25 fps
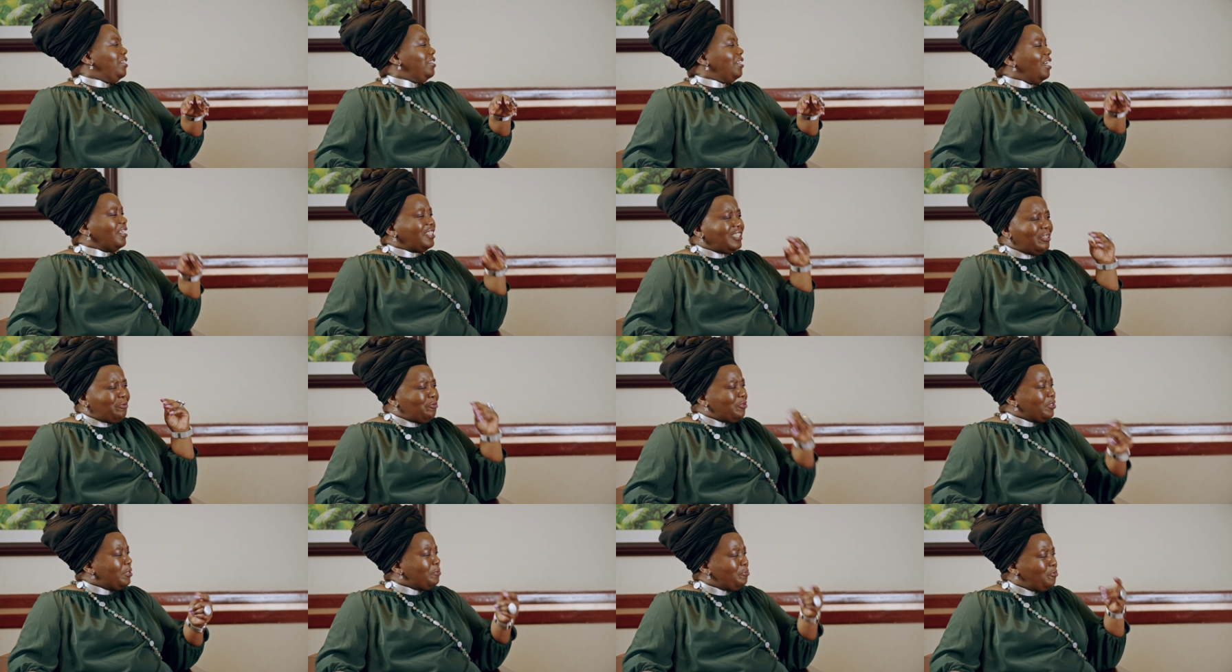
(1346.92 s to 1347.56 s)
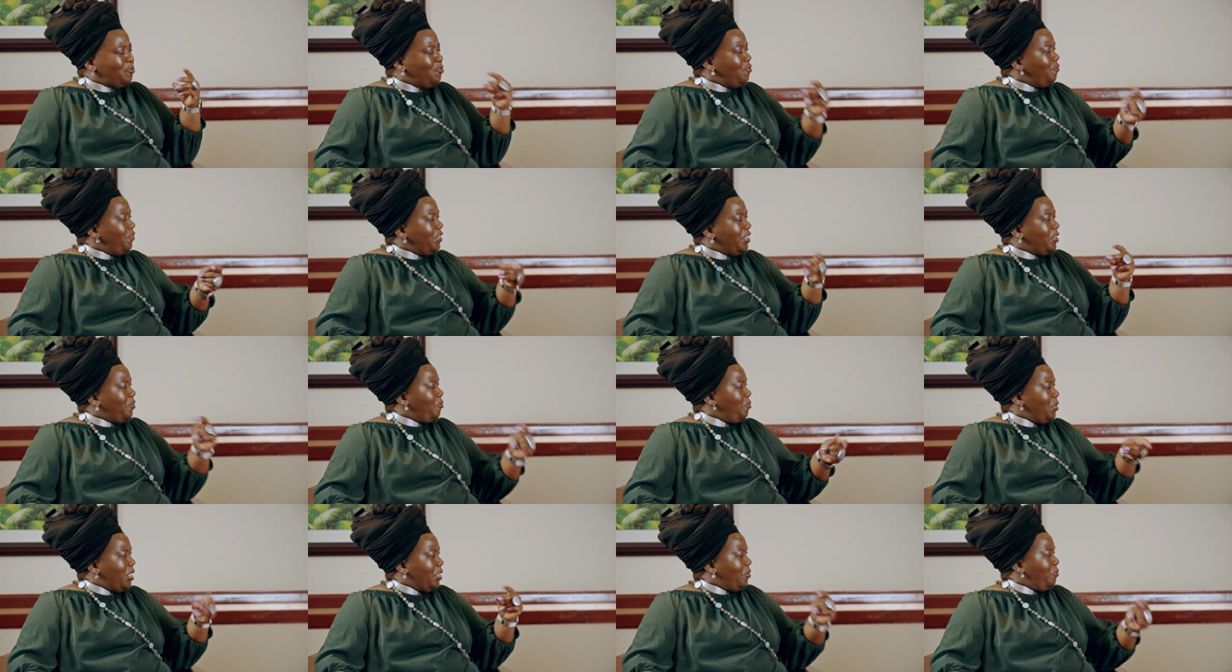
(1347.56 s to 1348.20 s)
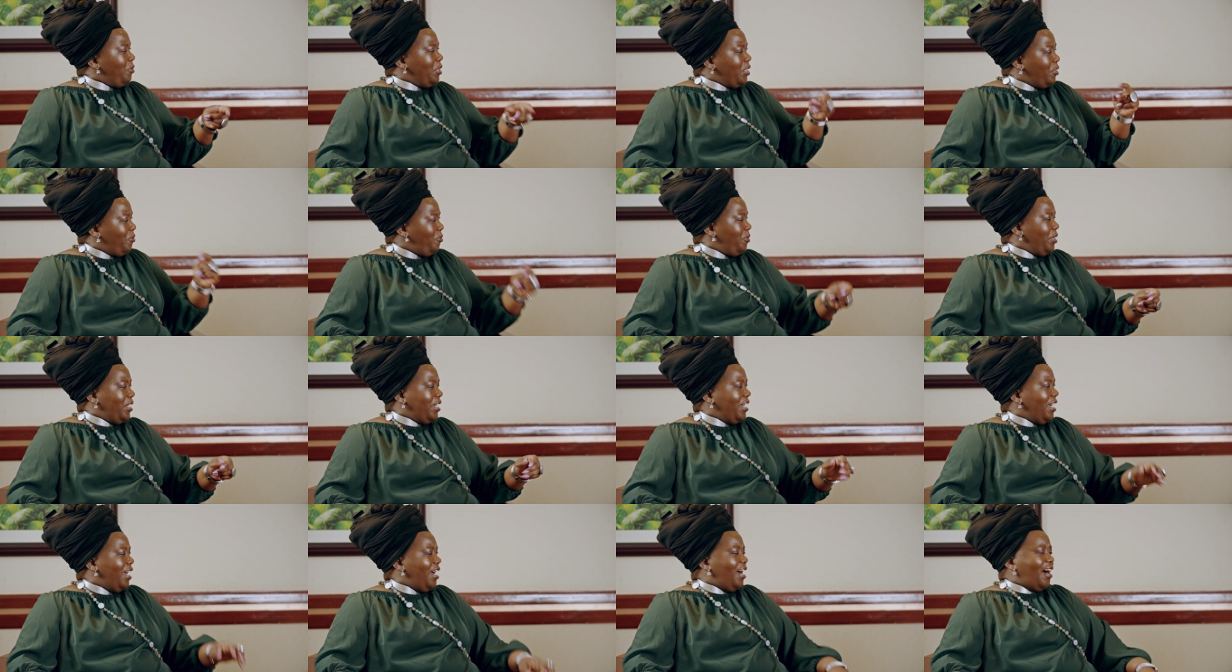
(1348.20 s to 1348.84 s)
Nothing was moving quick, quick,
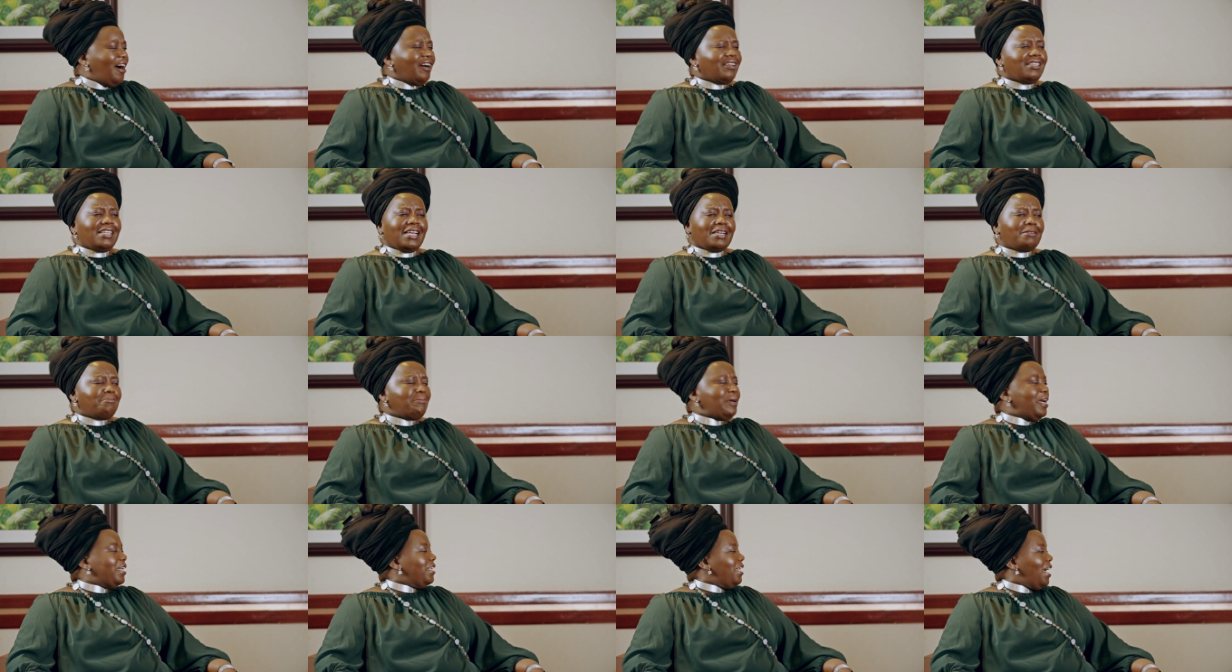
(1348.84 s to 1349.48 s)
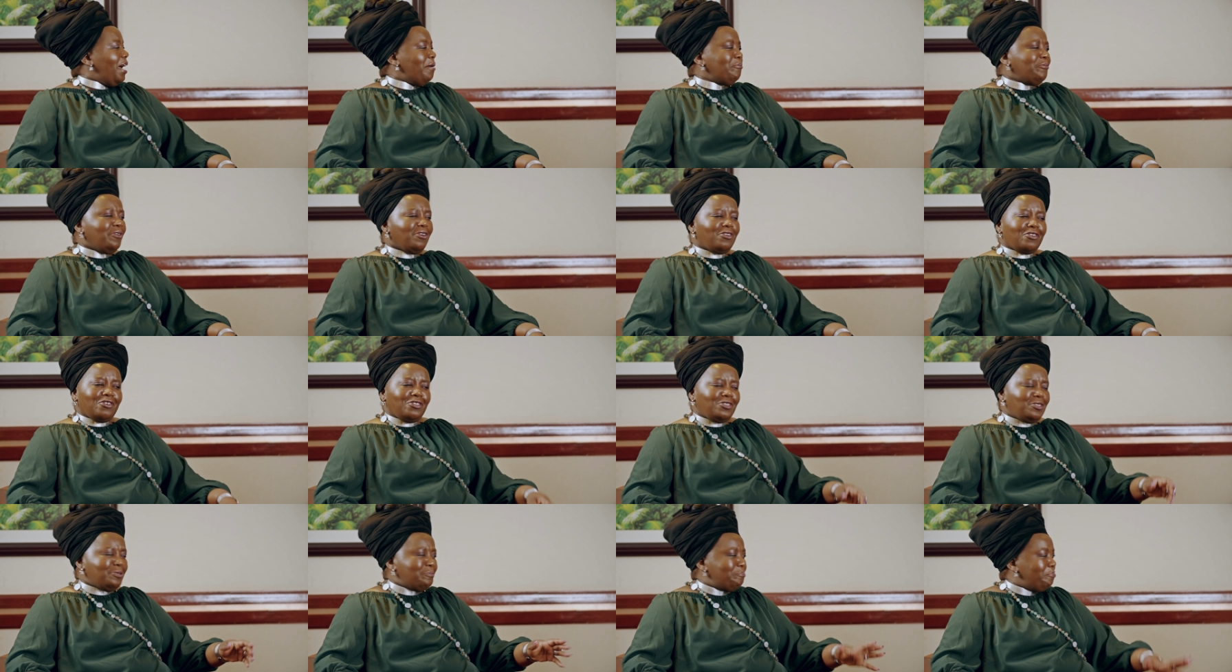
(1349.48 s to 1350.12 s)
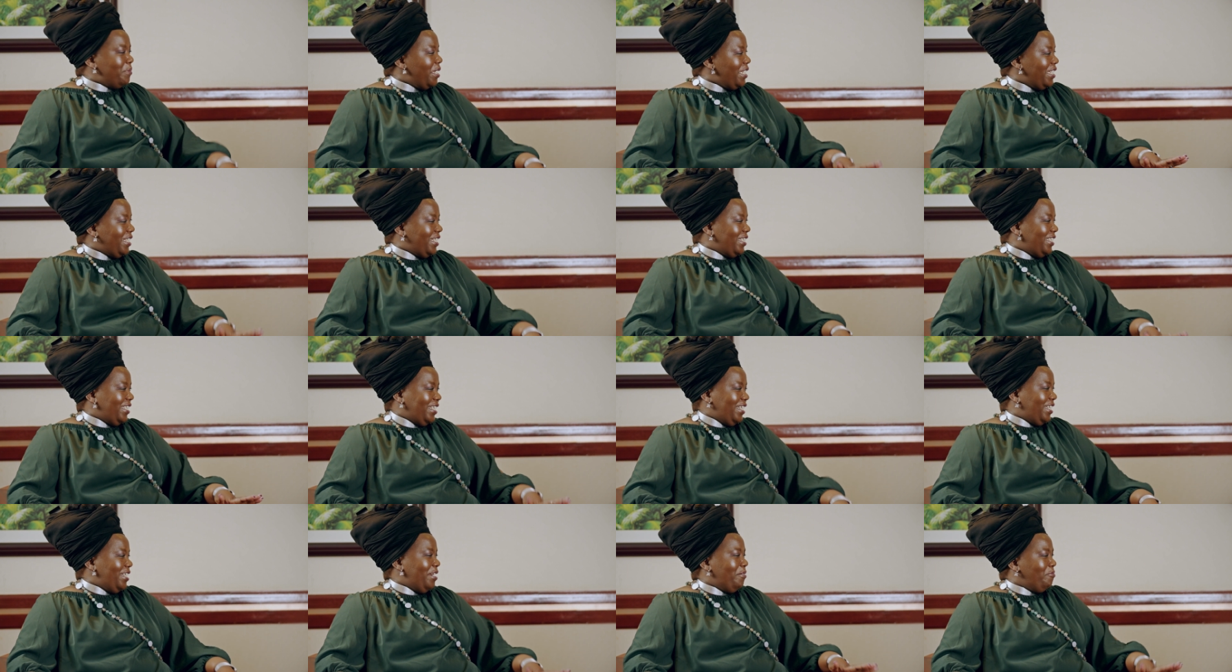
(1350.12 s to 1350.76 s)
quick. I was like, man, I'm not going to make
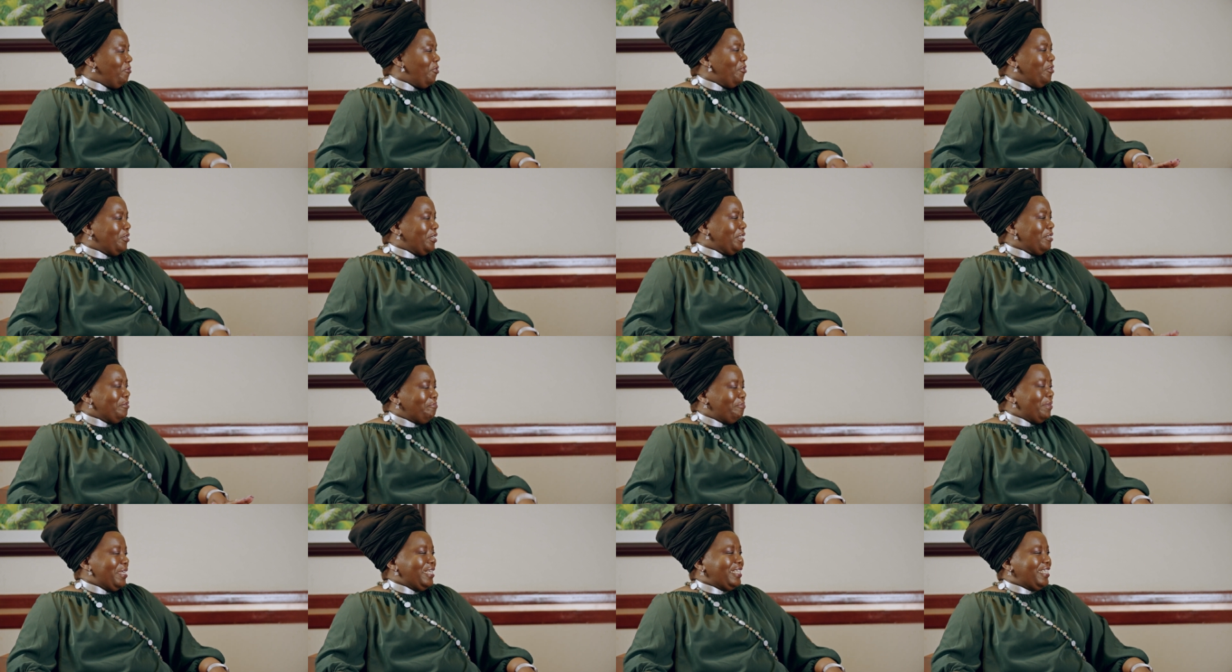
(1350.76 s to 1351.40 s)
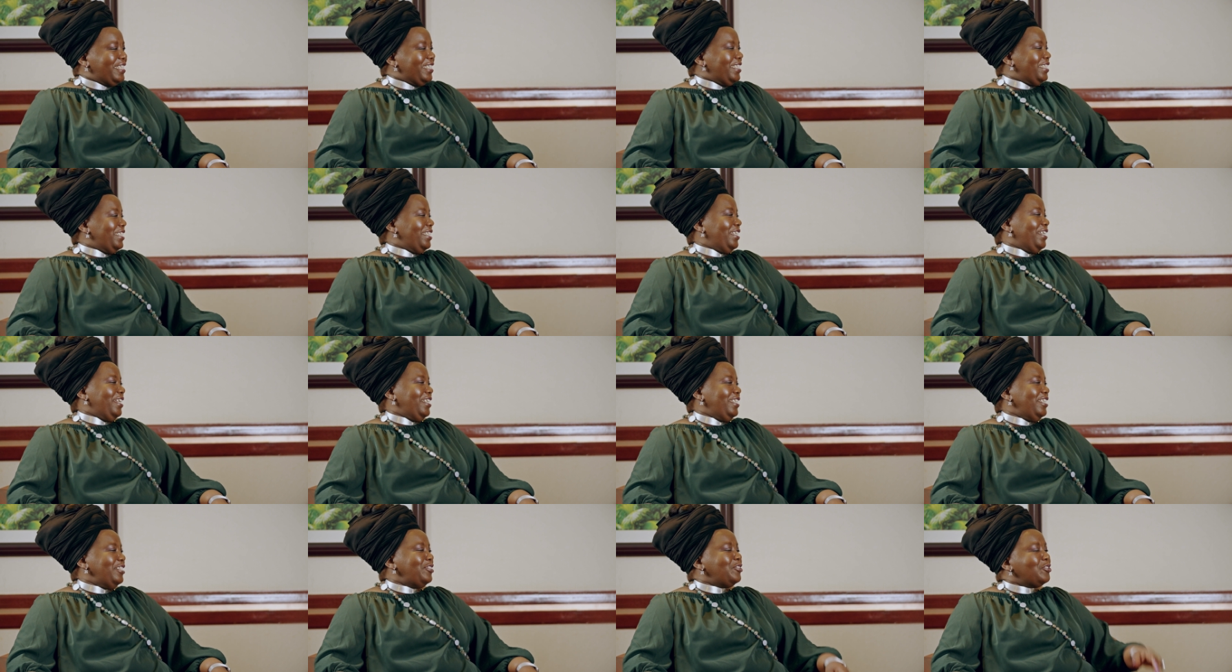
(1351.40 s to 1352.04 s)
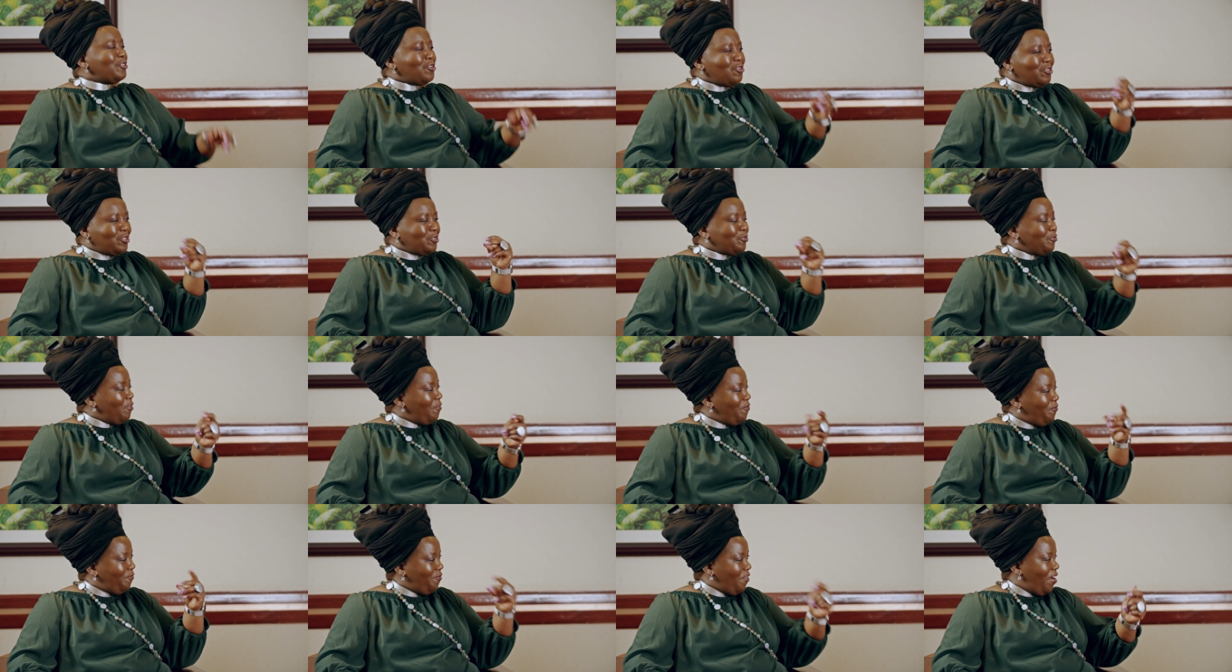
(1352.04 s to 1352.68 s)
it here. I'm not going to make it here. I need to go
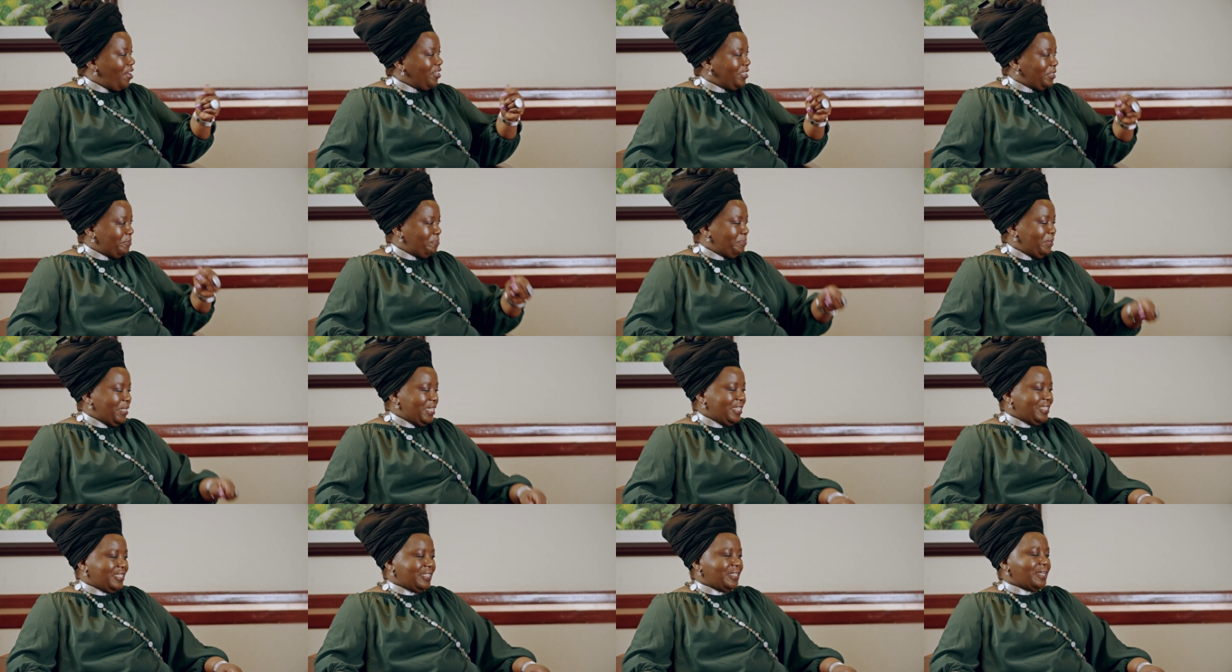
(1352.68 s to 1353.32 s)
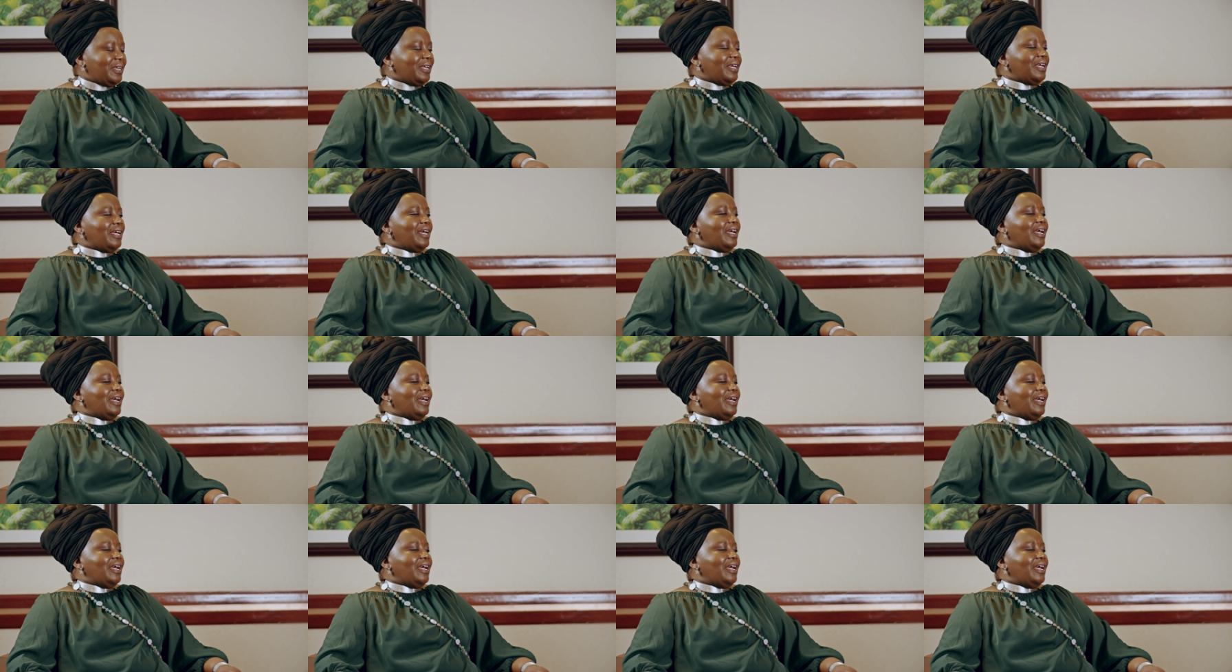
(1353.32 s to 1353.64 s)
to a fast place.